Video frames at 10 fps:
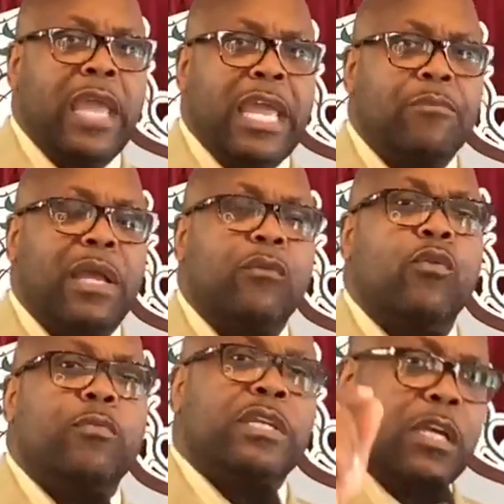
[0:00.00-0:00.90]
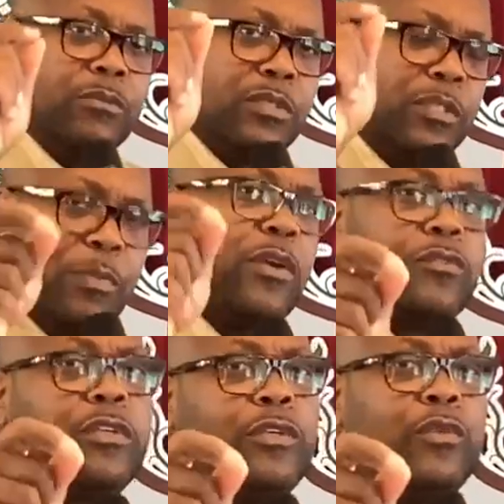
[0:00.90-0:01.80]
Amen, will become
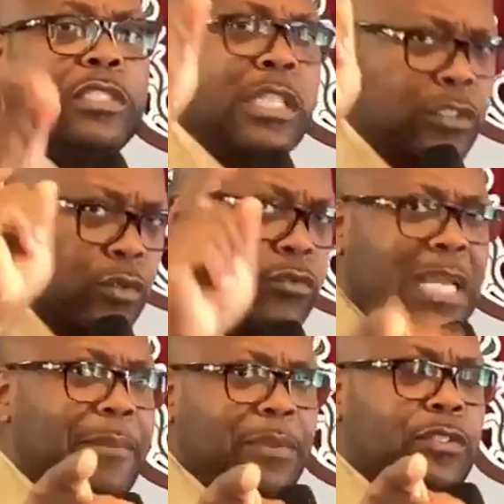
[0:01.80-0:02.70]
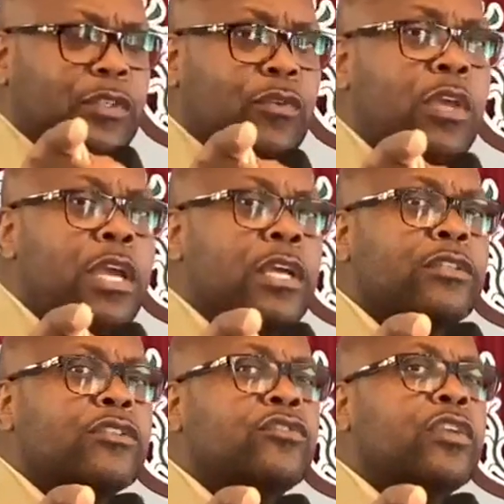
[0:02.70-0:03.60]
spiritually rich, that you tap into
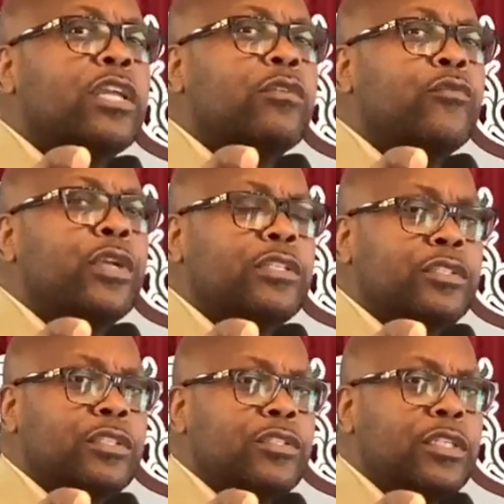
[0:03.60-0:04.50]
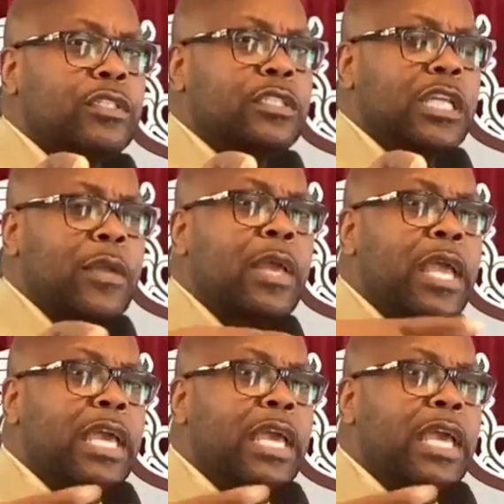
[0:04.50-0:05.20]
the secret riches in Jesus' name.